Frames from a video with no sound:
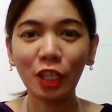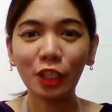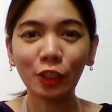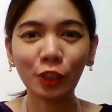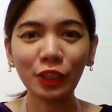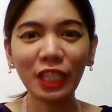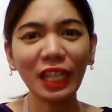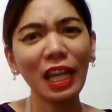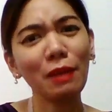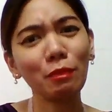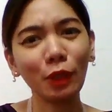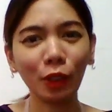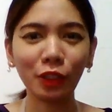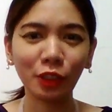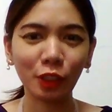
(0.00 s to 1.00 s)
Today I'm
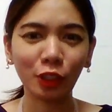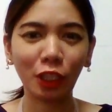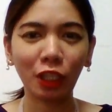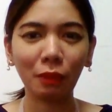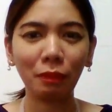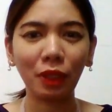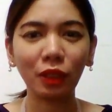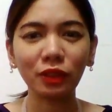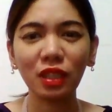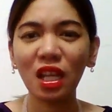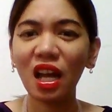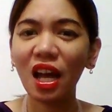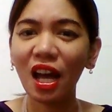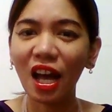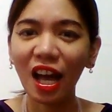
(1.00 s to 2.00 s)
going to talk about
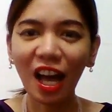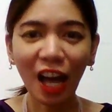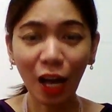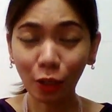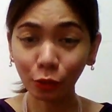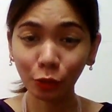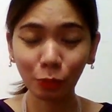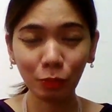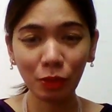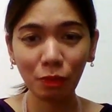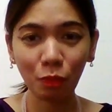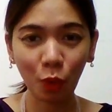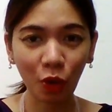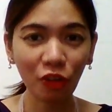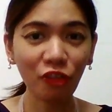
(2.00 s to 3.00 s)
how to be
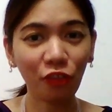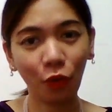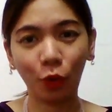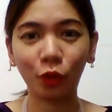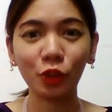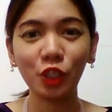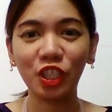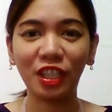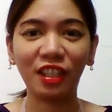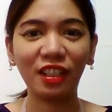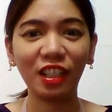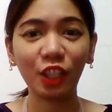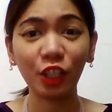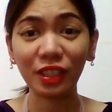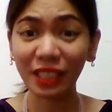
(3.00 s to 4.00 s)
more
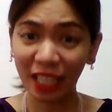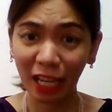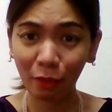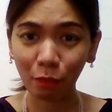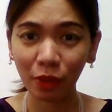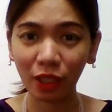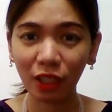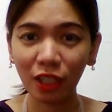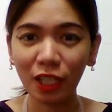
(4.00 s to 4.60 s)
photogenic on camera.